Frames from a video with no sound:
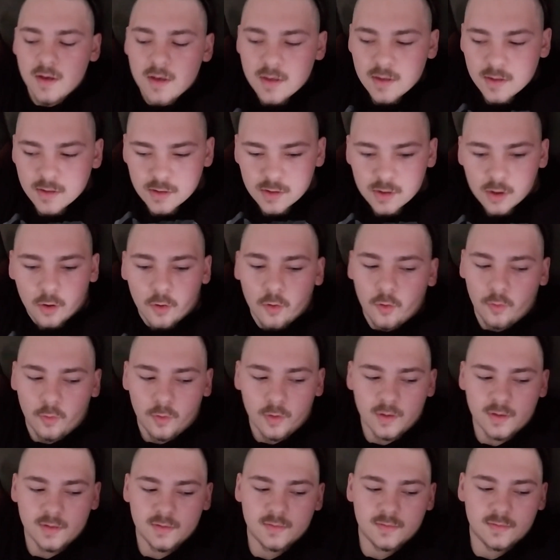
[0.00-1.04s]

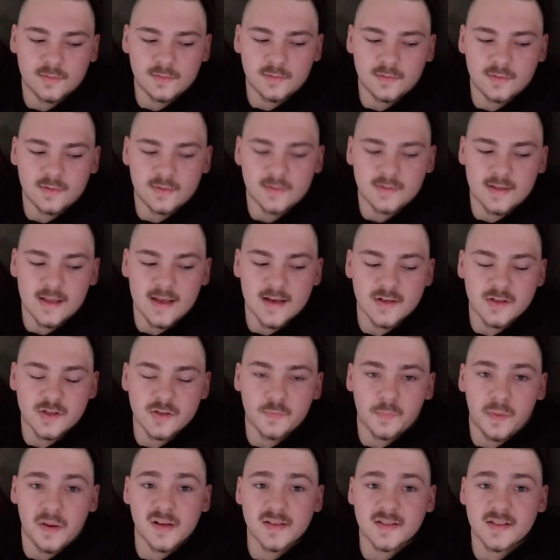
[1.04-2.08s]
So that just
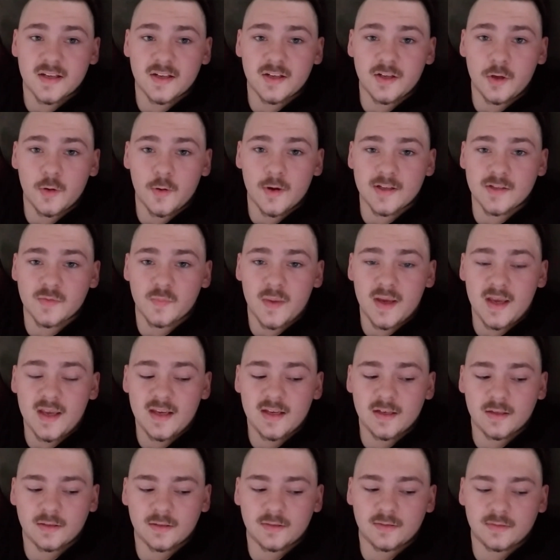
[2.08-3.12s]
plugs in
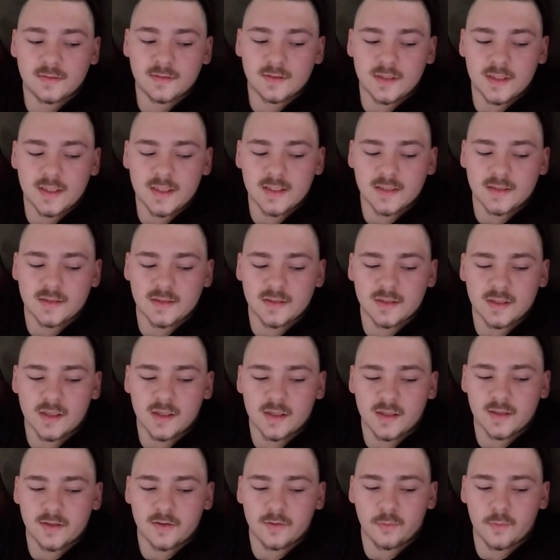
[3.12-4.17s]
USB. It's
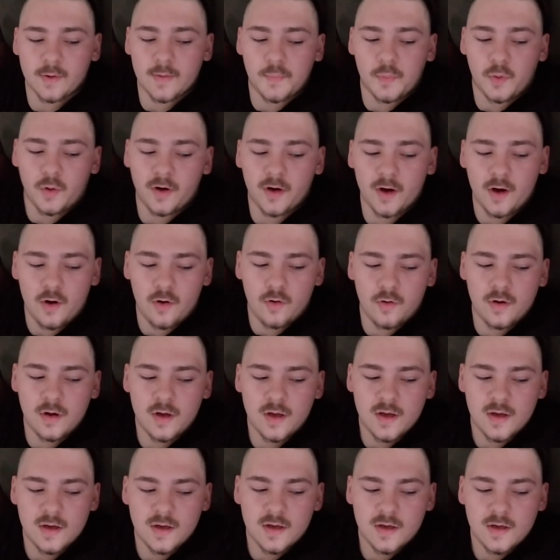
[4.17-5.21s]
3.0,
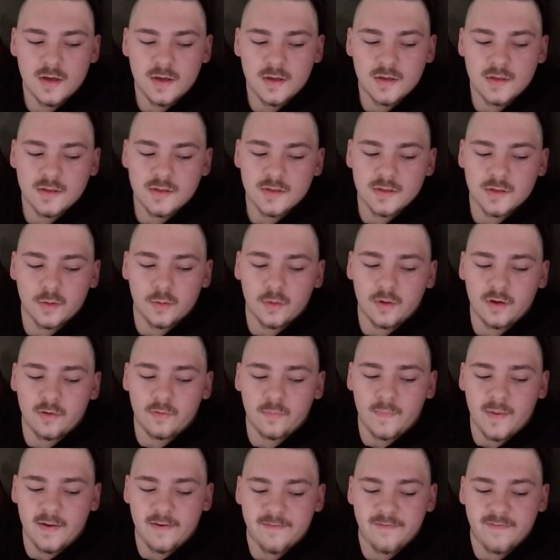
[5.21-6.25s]
so it would
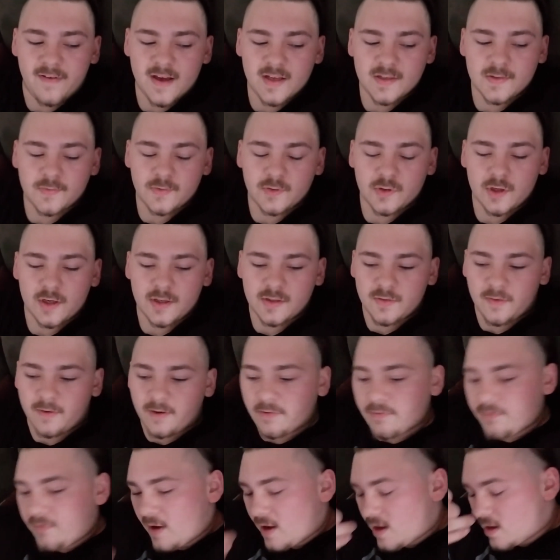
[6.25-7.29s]
be fast for transferring
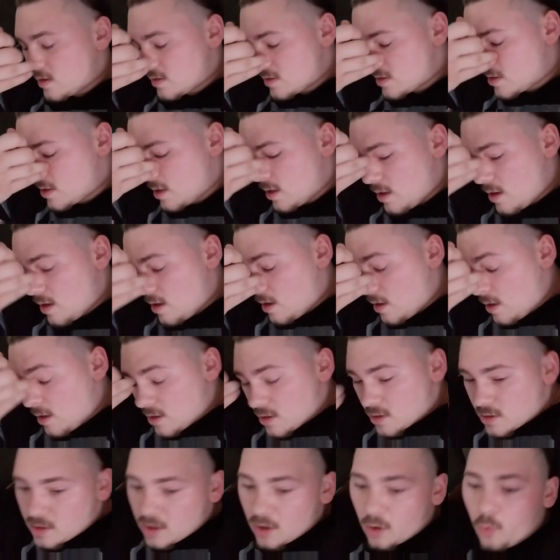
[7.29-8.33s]
files.
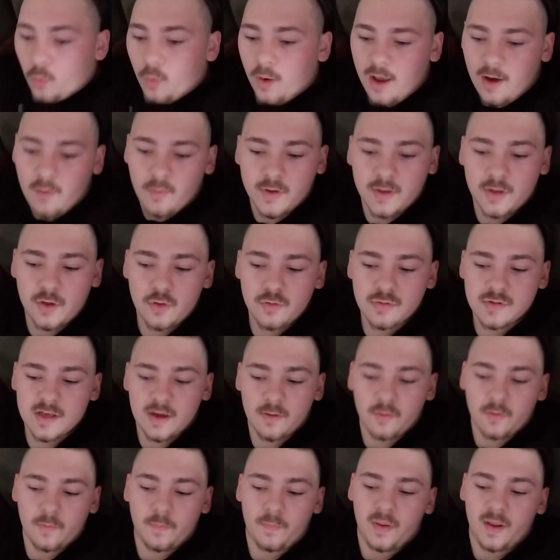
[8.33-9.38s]
So what I would do is I
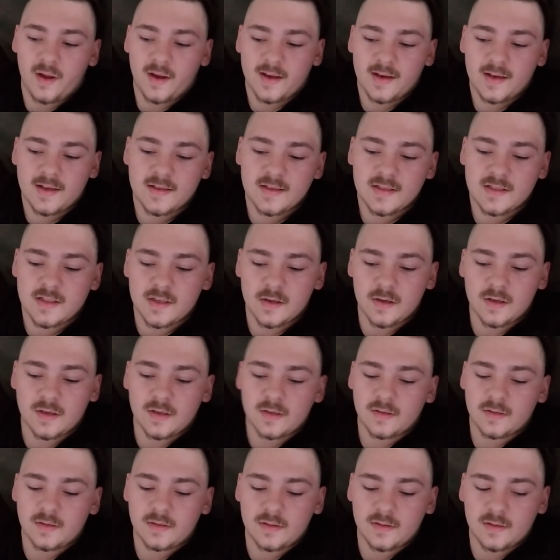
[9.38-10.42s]
would plug it
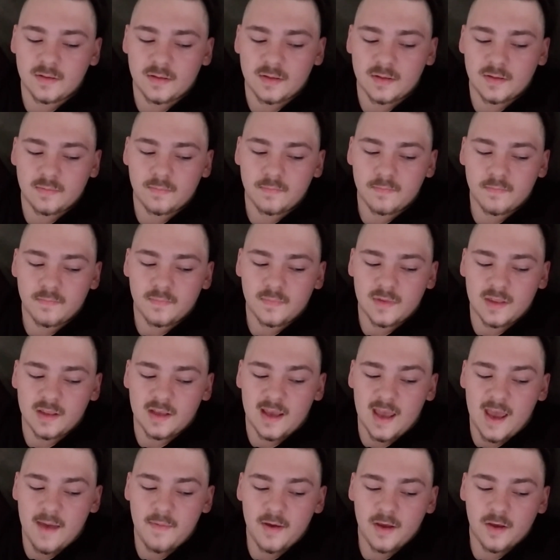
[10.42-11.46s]
into the
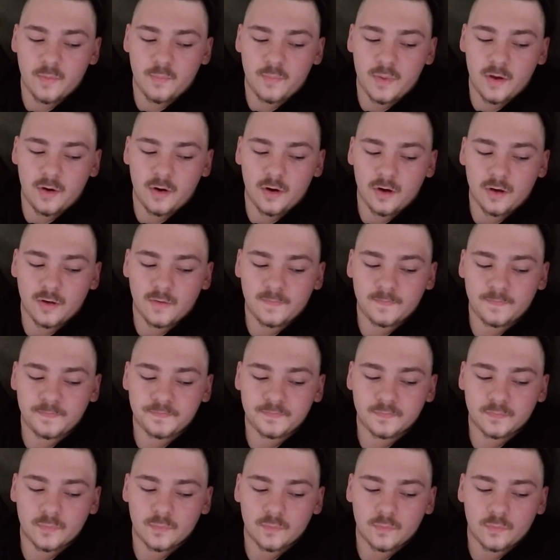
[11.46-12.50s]
gaming computer
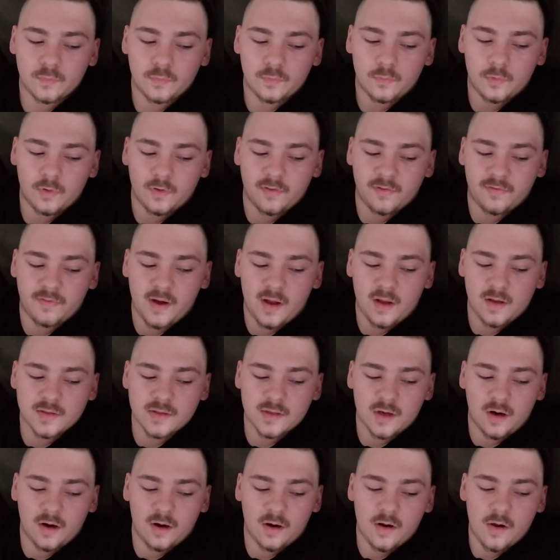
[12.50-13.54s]
where the files
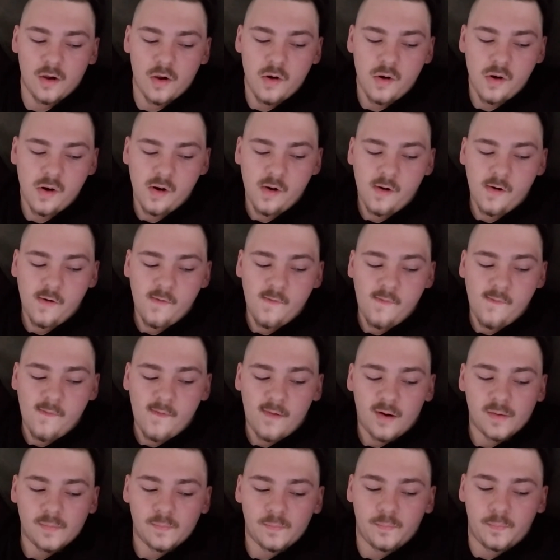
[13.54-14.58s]
are,
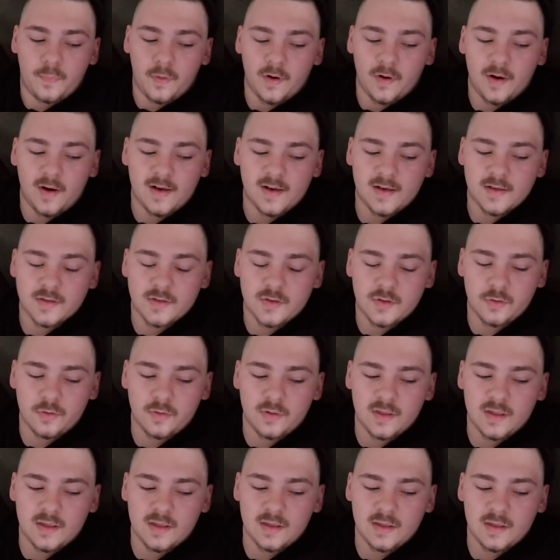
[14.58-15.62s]
put it into
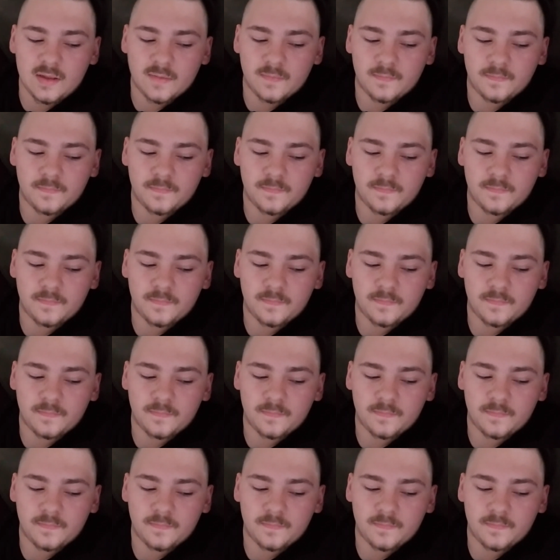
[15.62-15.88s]
the